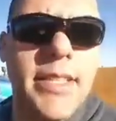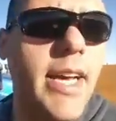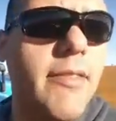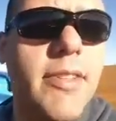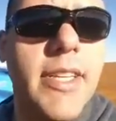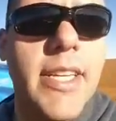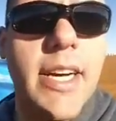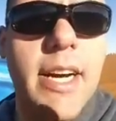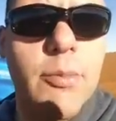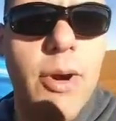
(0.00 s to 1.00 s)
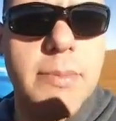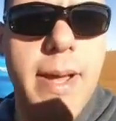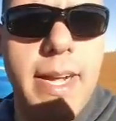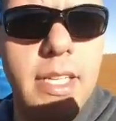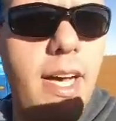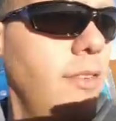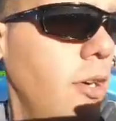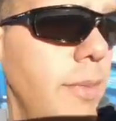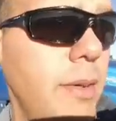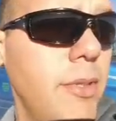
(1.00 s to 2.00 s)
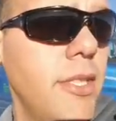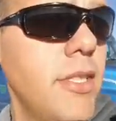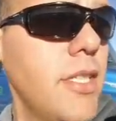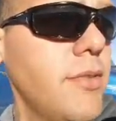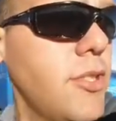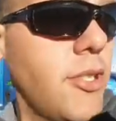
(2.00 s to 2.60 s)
Definitely brings back a lot of old memories, that's for